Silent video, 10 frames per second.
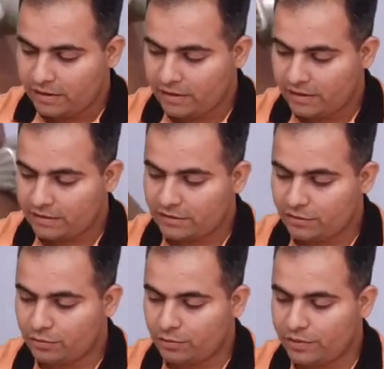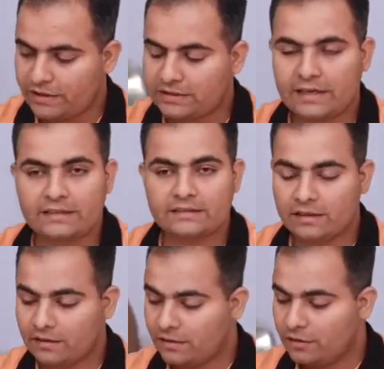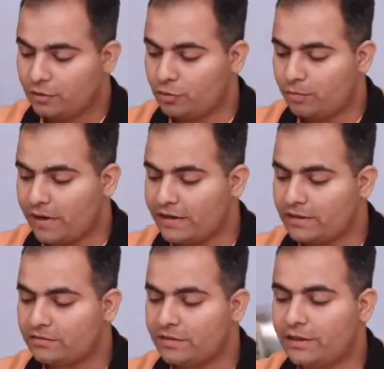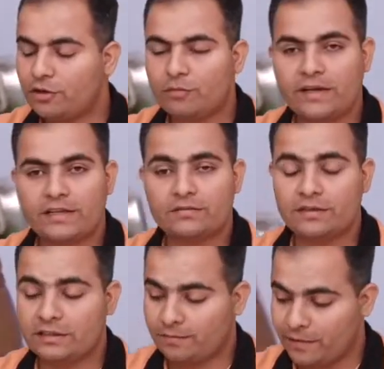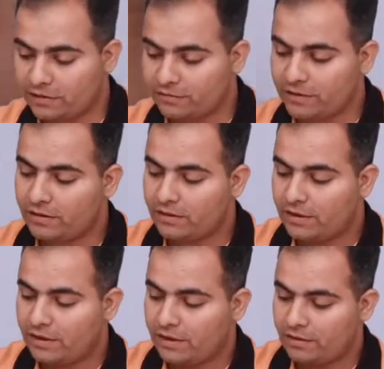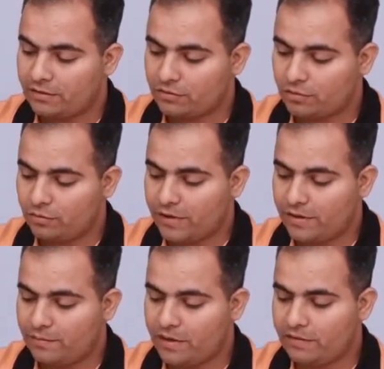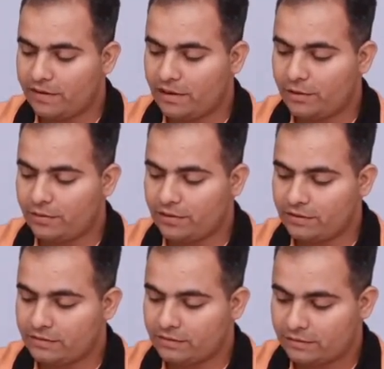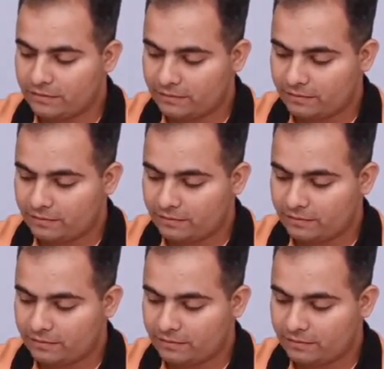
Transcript: Here this 2 gets cancelled, so minus 1 into minus 1 is plus 1, so my B value is